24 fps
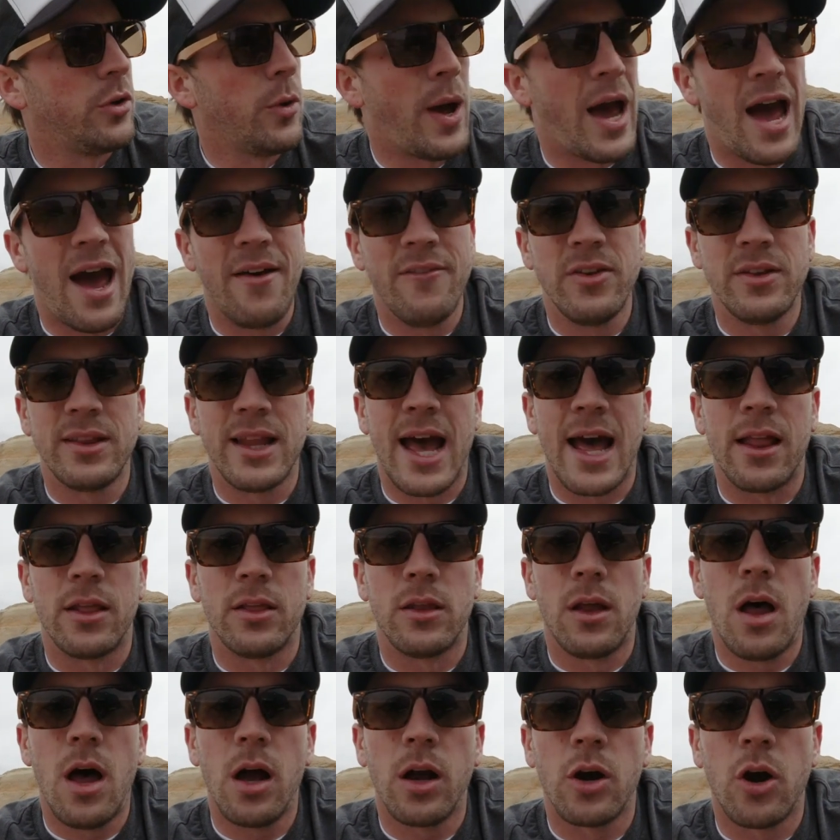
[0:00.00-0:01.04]
So having that
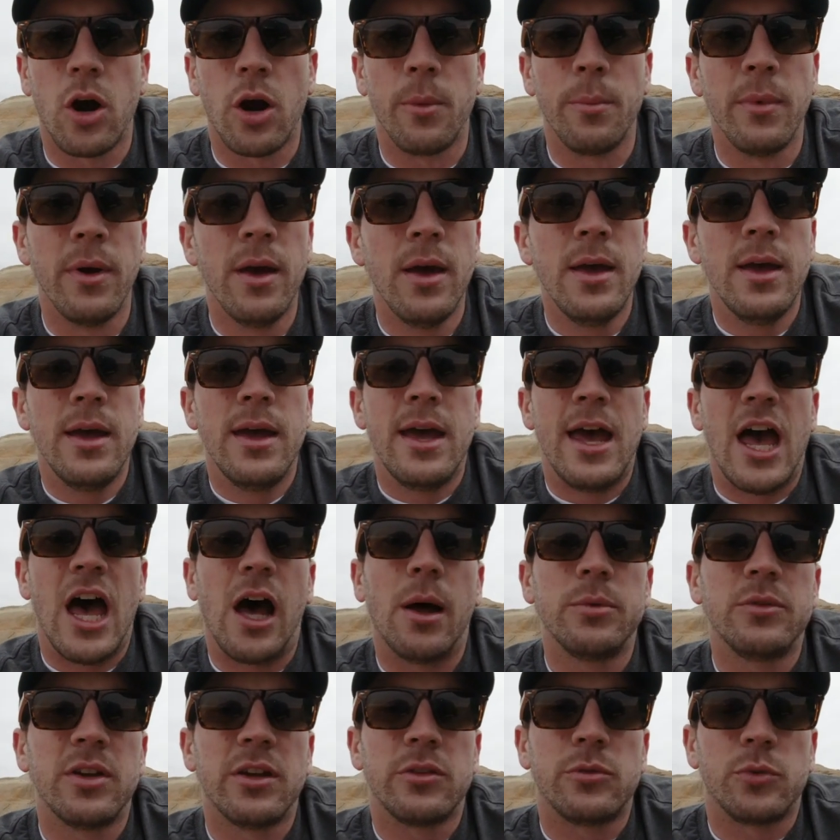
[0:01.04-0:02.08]
long arm
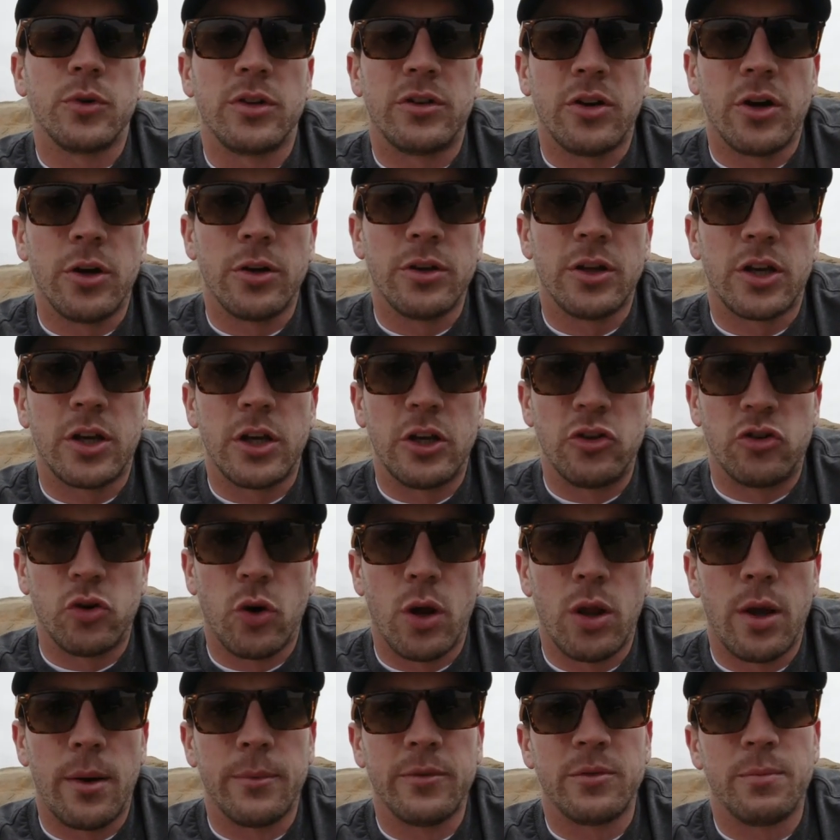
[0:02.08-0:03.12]
helped us return the
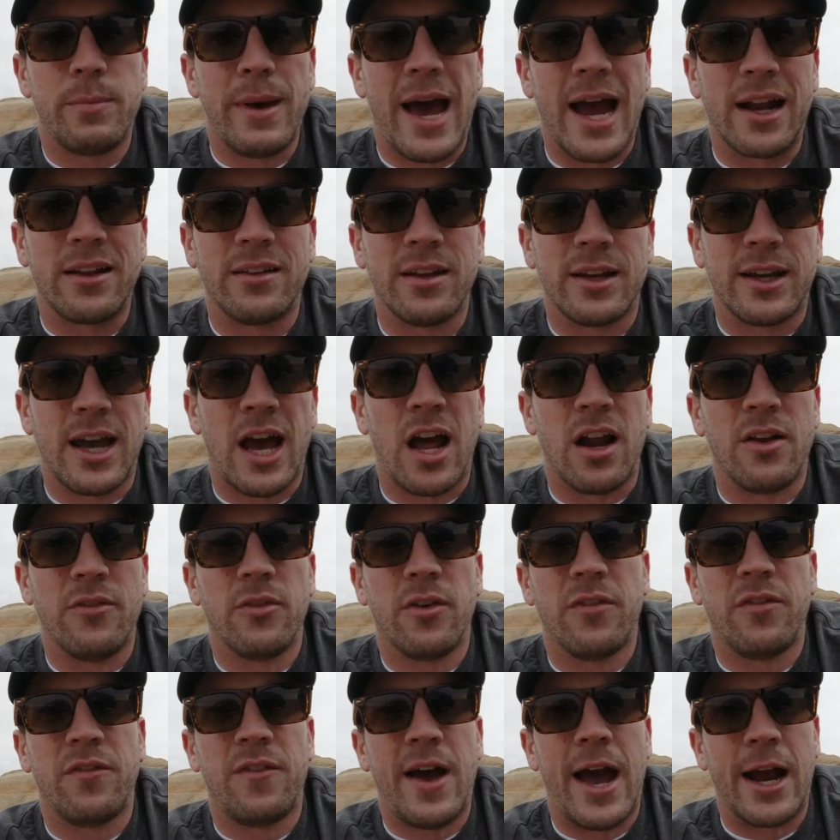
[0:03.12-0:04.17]
control arms back to kind of
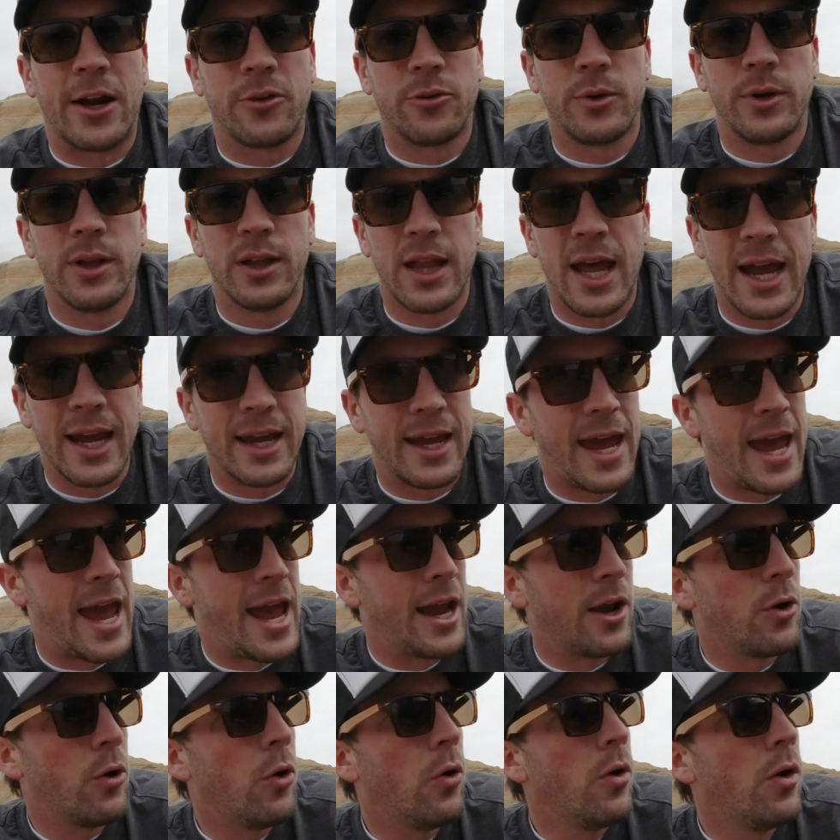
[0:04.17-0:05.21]
a factory-like
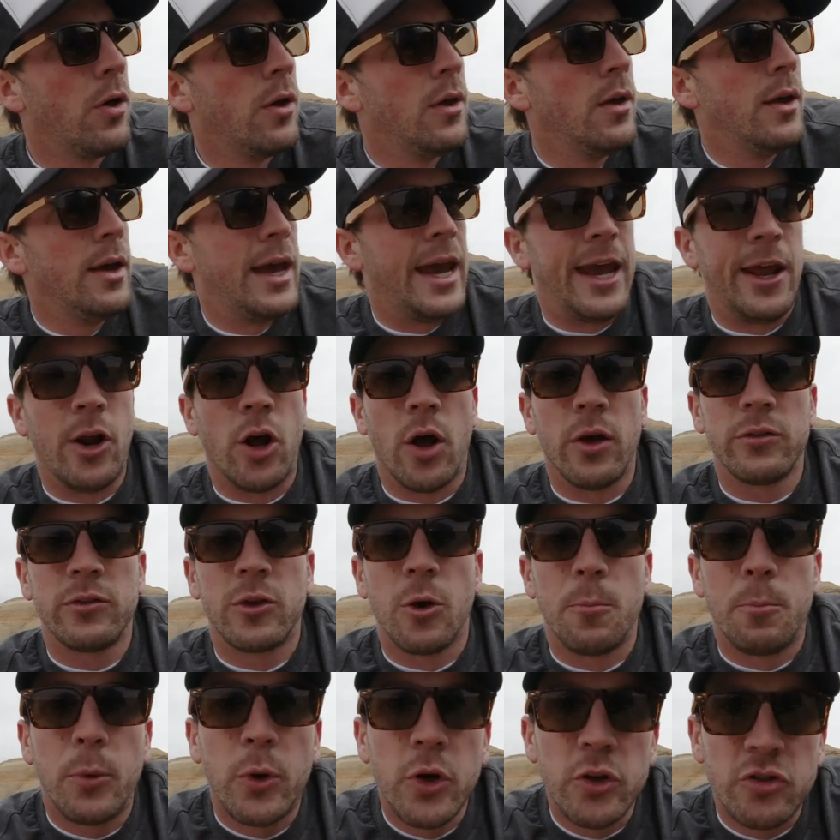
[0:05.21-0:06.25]
angle and
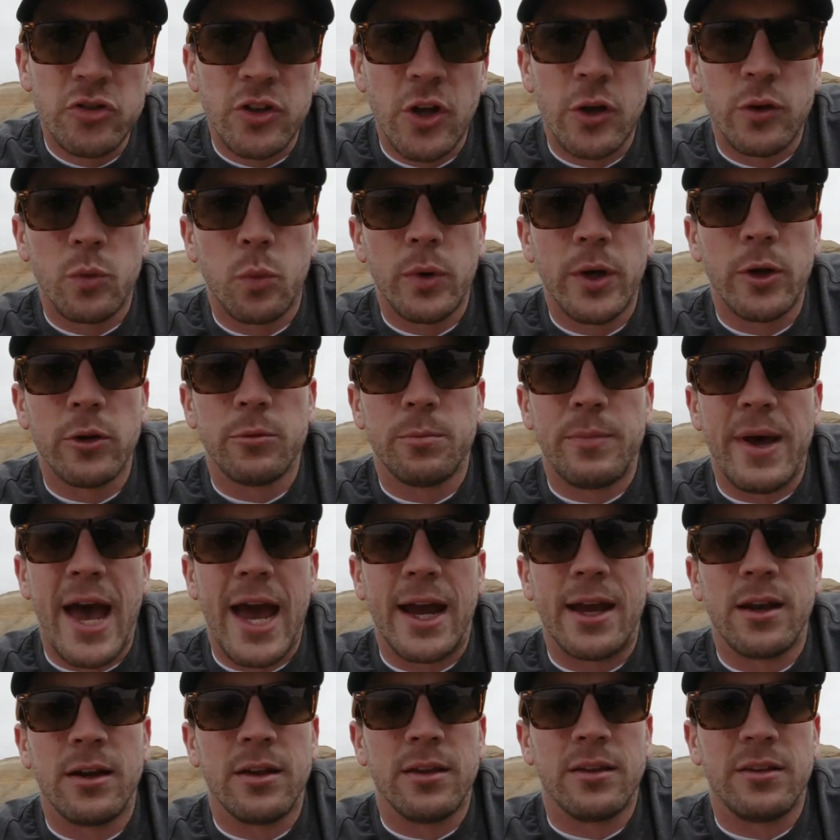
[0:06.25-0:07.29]
also push those wheels
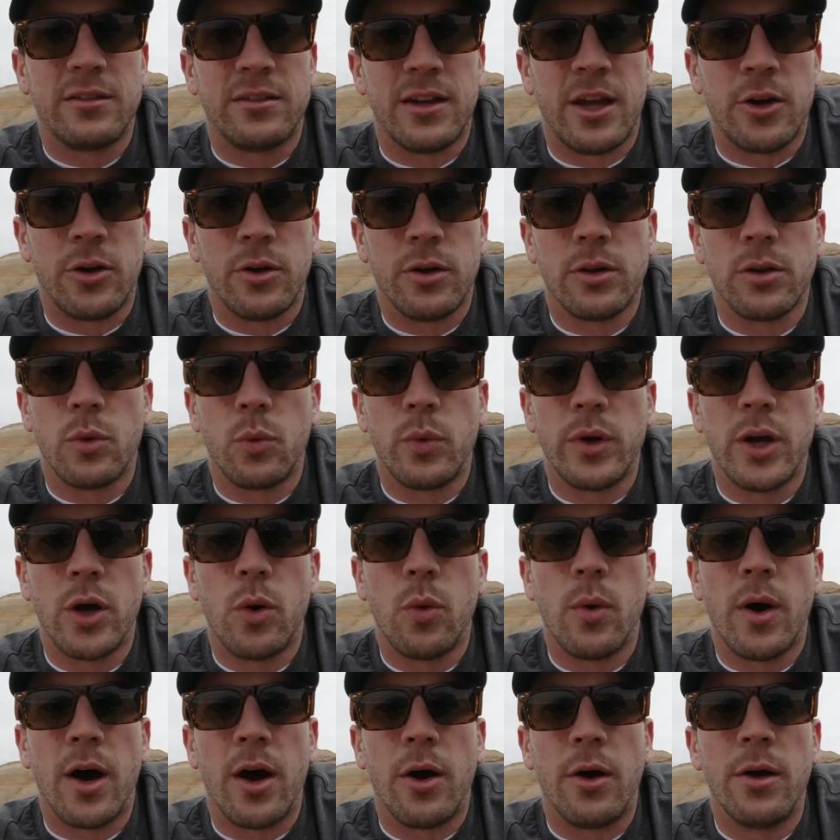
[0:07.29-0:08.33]
back into the center of the
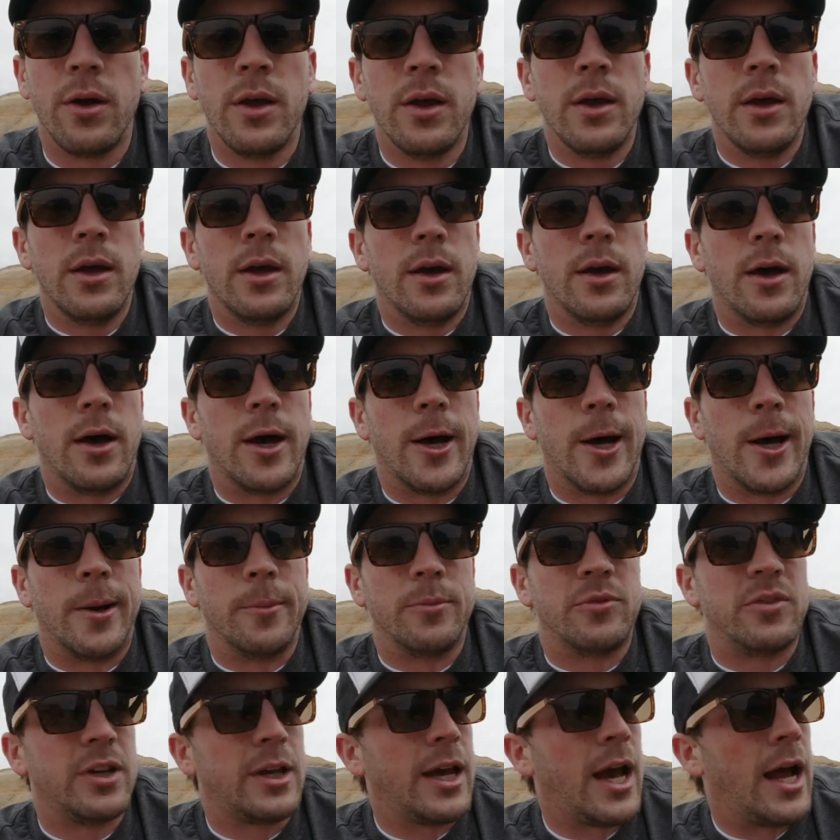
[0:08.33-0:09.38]
wheel well
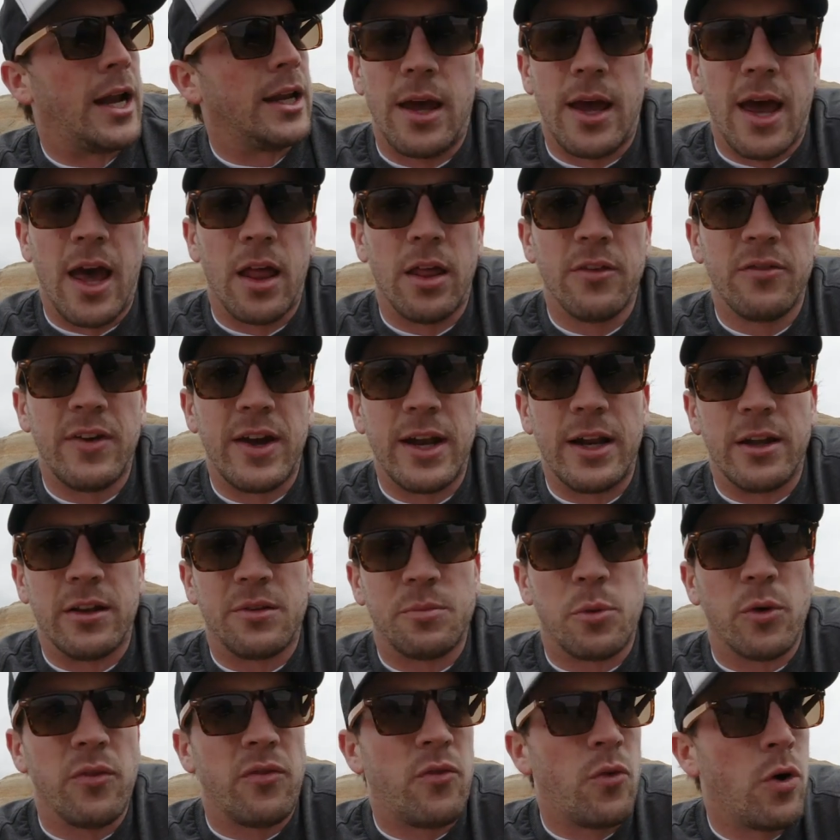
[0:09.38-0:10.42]
um, to kind of elevate
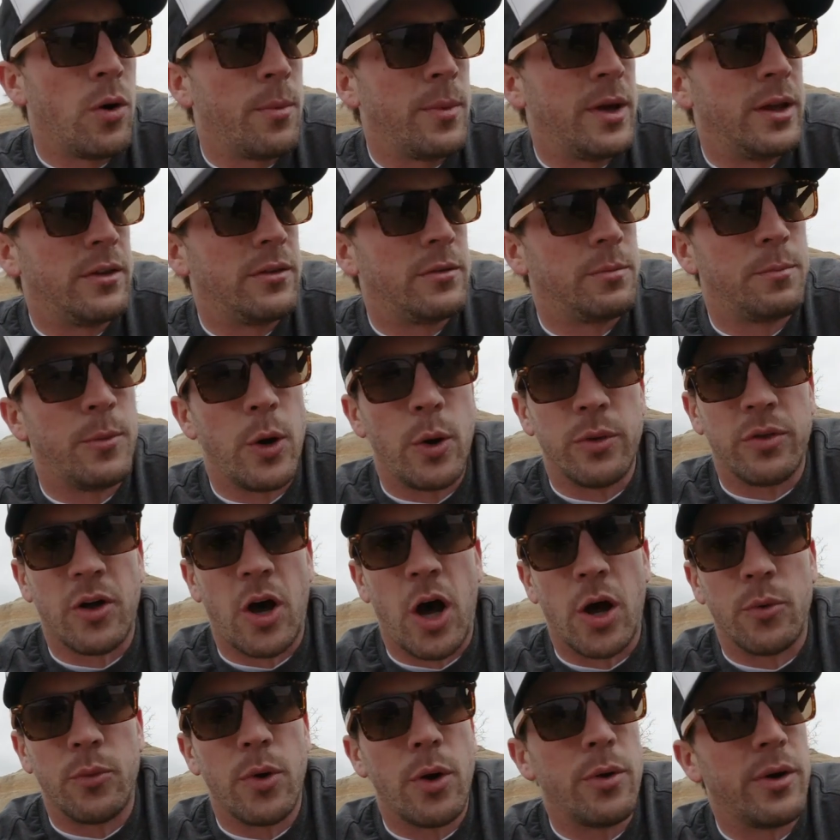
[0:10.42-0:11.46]
its performance both
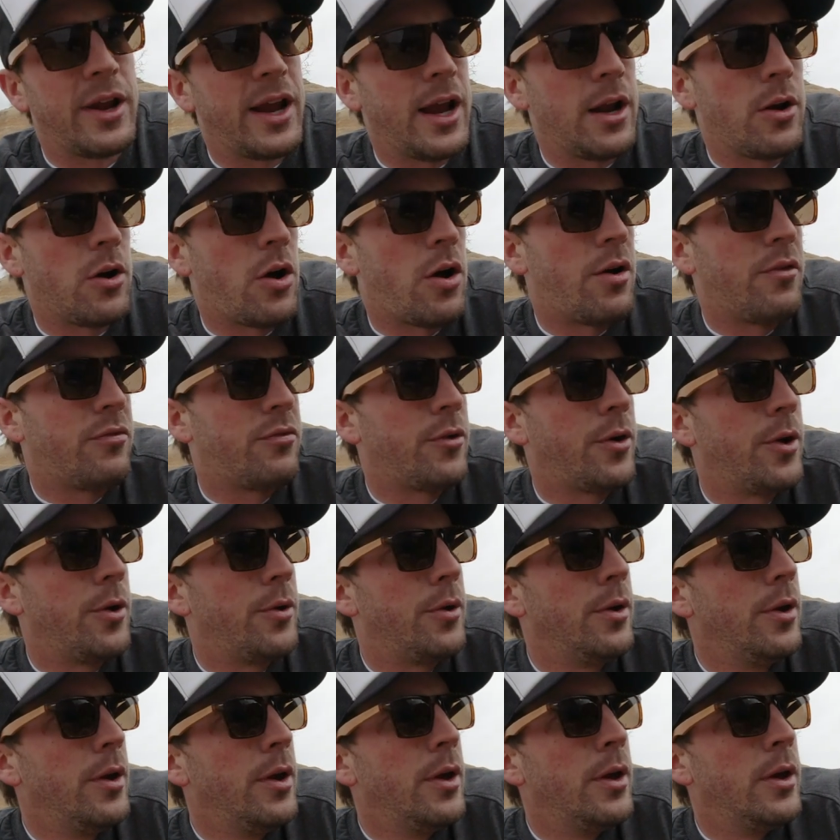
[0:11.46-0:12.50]
on-road and off-road.